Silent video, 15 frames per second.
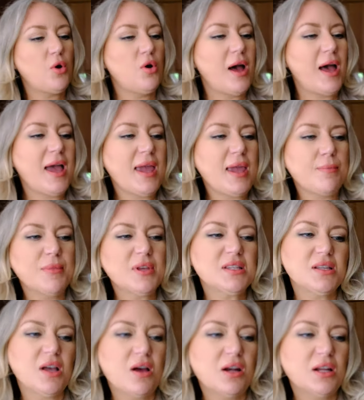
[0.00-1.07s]
got a
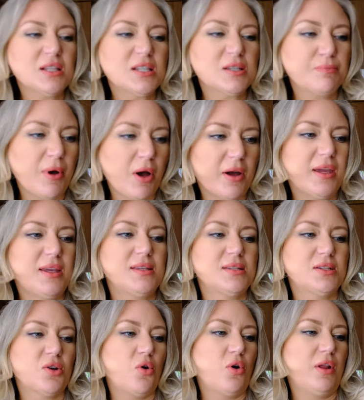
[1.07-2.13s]
masala
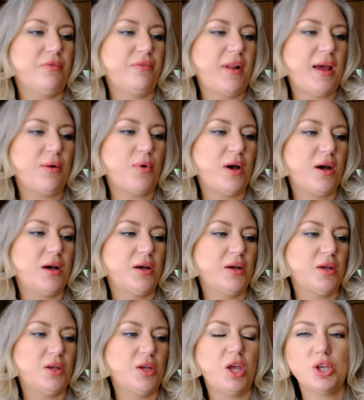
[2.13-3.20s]
spiced cauliflower
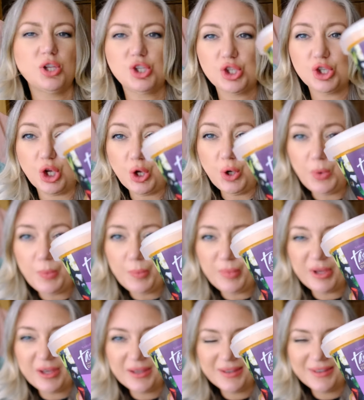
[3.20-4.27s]
soup.
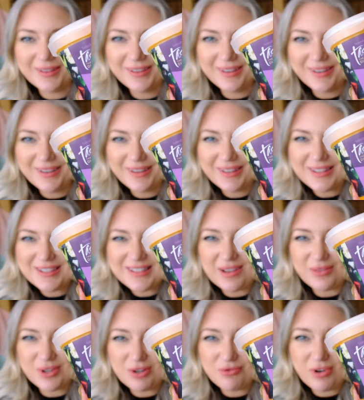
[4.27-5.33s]

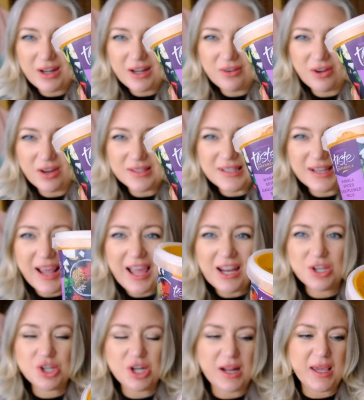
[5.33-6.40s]
Sounded really nice. And
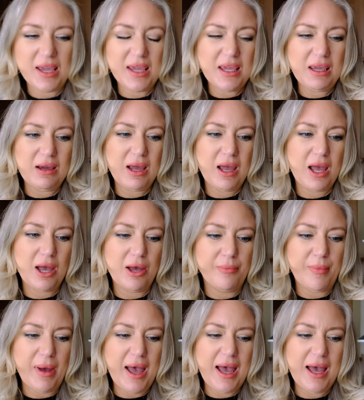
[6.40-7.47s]
actually,
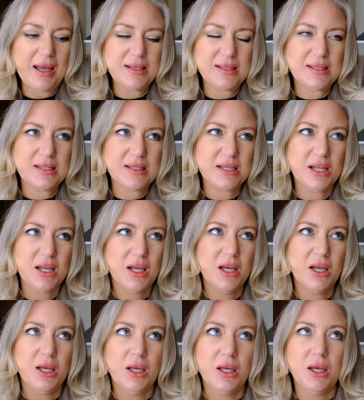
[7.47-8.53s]

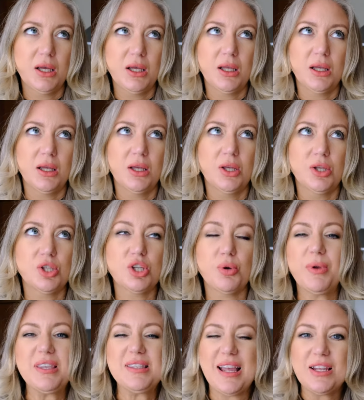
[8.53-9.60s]
so
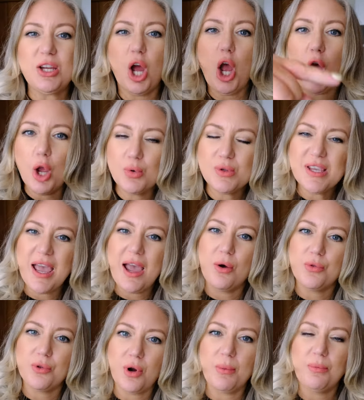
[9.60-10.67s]
we stayed at a hotel
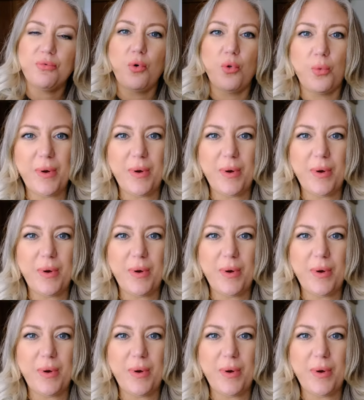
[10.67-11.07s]
the night before the